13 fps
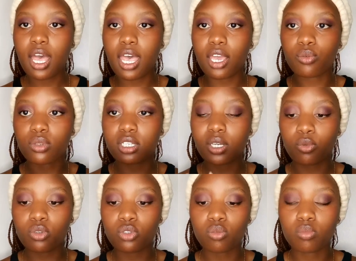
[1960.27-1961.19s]
and with it I'm
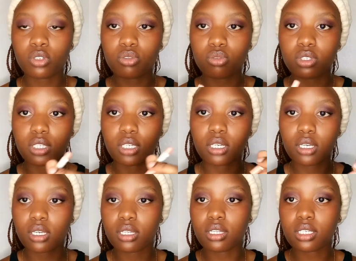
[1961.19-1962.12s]
going to be using
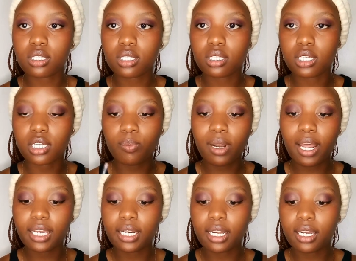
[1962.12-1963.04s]
this lip
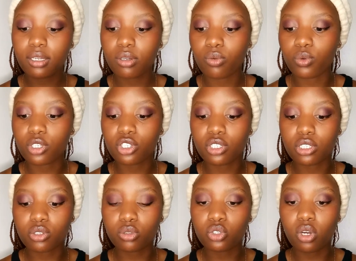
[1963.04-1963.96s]
liner, which
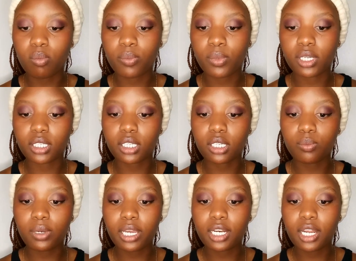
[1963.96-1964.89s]
is also a Maybelline lip
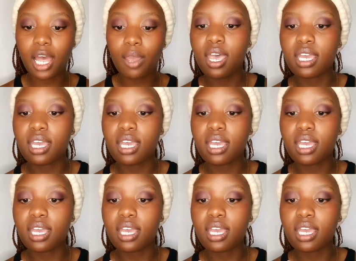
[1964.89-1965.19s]
liner,